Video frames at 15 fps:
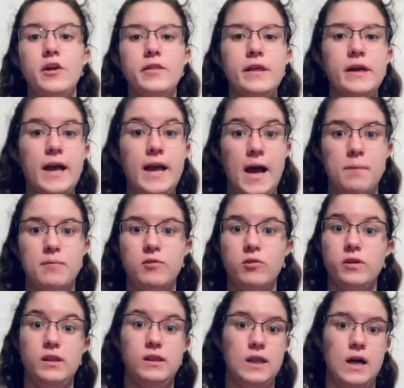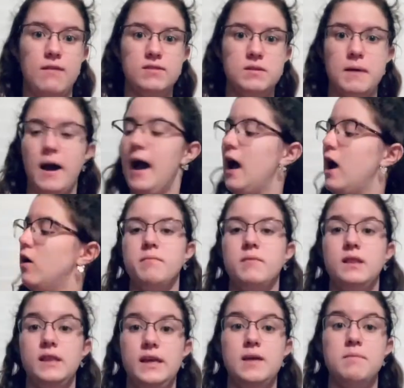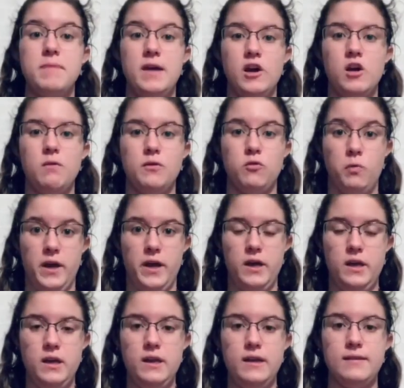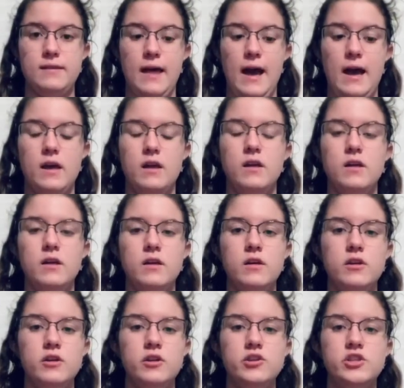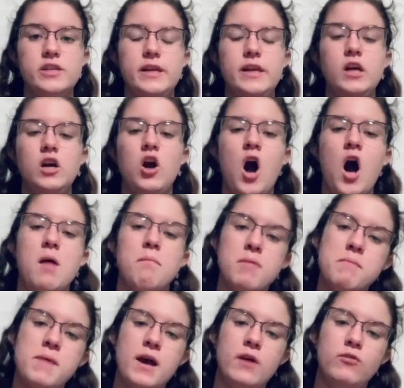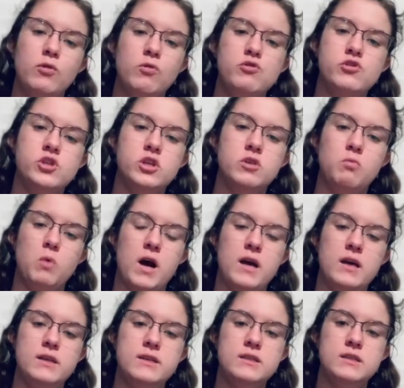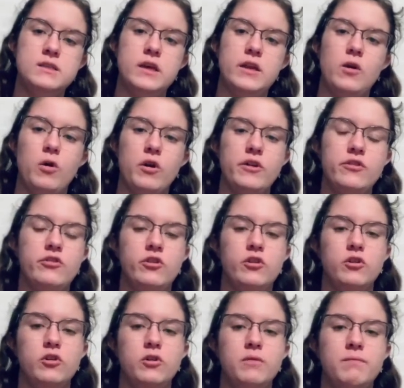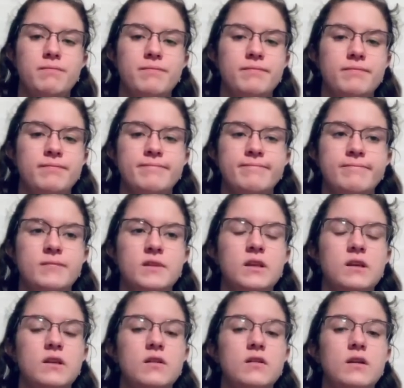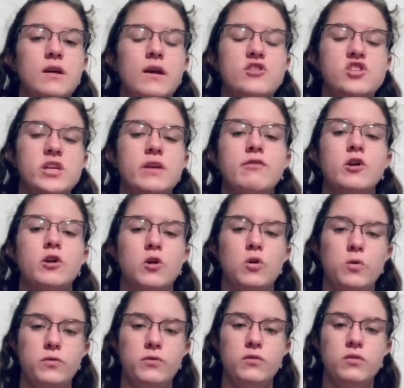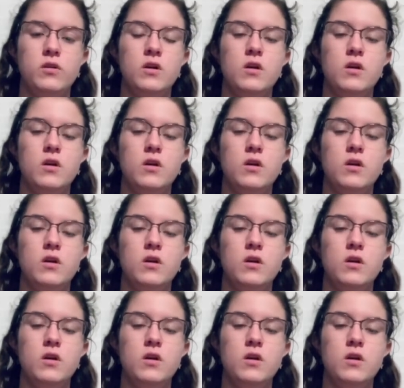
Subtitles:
thing I absolutely loved about how Leah Mara was written is that she didn't compromise who she was in order to achieve her goals.